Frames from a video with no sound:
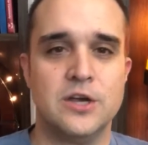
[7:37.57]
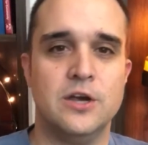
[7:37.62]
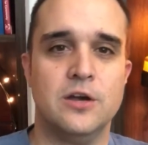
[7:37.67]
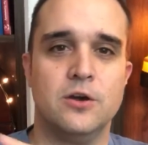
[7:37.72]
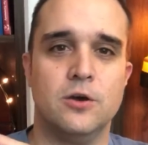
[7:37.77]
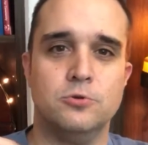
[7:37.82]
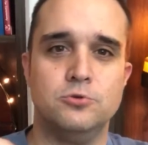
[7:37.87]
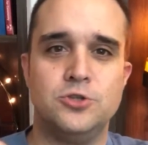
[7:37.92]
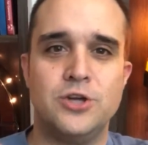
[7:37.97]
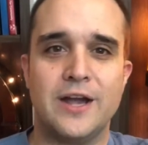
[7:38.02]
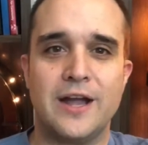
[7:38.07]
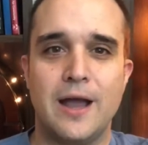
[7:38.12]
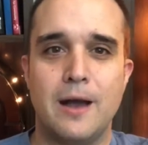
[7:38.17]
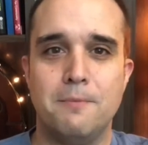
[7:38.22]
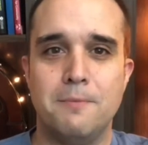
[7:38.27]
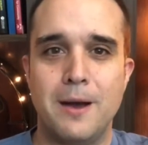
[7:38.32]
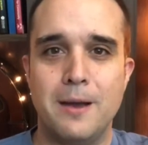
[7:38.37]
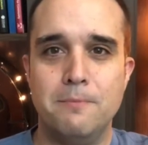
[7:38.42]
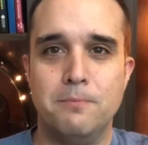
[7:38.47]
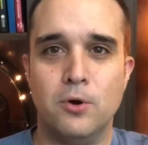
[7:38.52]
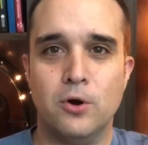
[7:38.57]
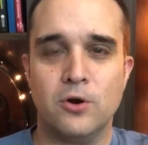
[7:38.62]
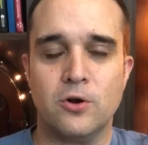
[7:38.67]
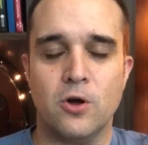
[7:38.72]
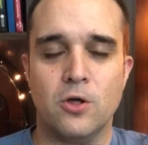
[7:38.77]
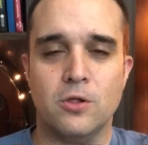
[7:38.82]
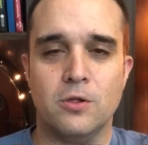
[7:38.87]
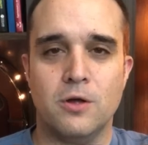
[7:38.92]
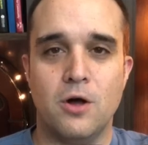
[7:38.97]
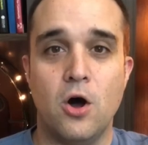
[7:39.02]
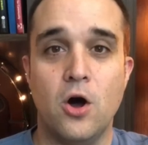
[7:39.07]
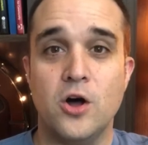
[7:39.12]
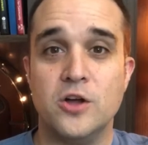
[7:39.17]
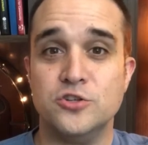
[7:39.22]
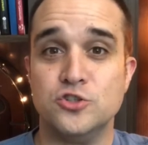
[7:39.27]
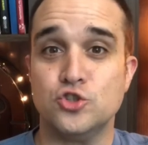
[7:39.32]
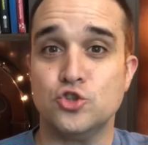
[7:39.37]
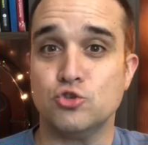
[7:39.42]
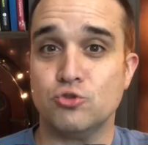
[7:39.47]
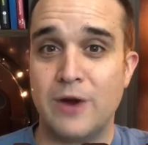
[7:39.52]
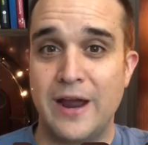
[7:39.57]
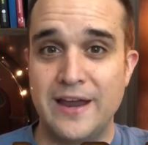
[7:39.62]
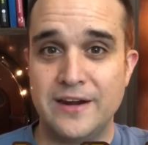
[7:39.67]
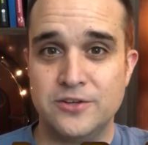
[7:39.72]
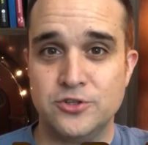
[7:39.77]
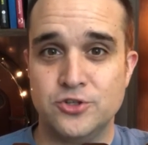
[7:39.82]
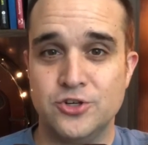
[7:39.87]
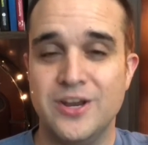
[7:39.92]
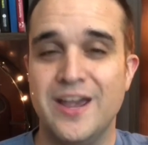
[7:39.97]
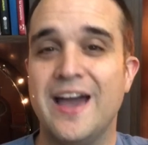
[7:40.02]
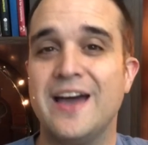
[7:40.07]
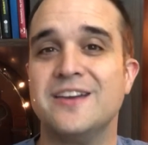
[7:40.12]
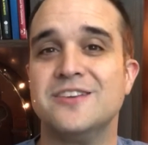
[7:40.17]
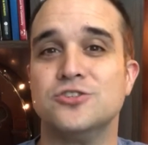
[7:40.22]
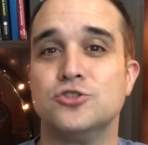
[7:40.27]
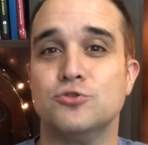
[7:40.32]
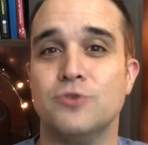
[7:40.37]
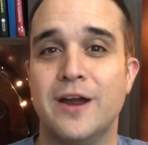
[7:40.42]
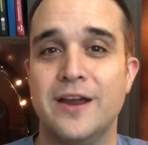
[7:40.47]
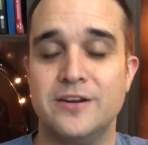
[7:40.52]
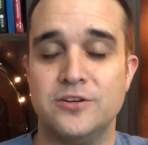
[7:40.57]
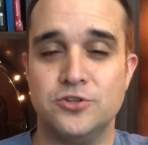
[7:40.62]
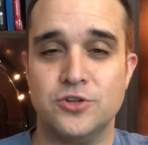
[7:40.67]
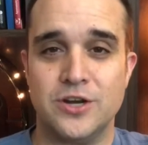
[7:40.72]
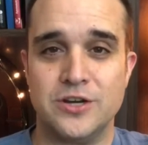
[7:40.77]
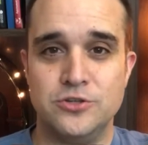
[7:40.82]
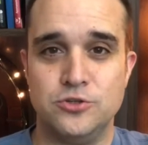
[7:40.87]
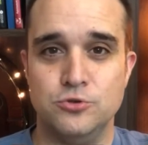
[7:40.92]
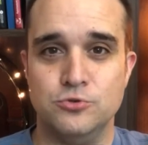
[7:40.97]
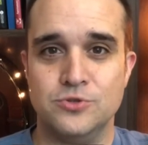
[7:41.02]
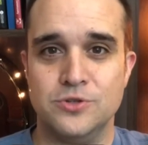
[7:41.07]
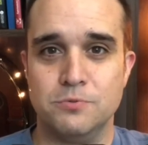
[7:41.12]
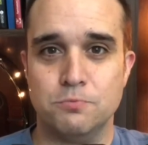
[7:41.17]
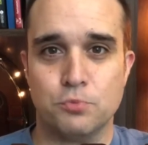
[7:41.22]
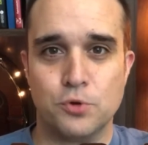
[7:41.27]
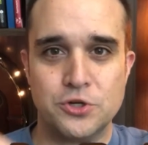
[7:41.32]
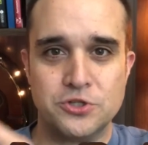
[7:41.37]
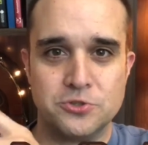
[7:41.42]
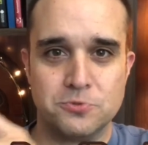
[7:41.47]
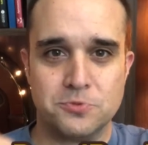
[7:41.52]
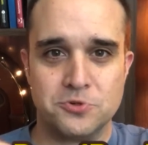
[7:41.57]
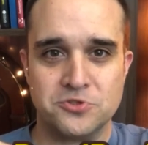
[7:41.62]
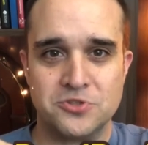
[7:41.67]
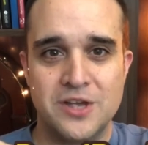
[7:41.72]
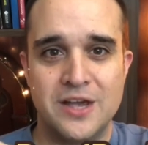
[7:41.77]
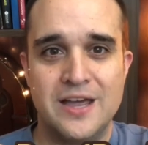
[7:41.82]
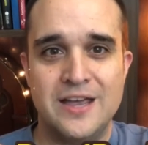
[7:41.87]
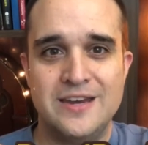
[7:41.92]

go check out my book all on strategy, how to strategize using principles,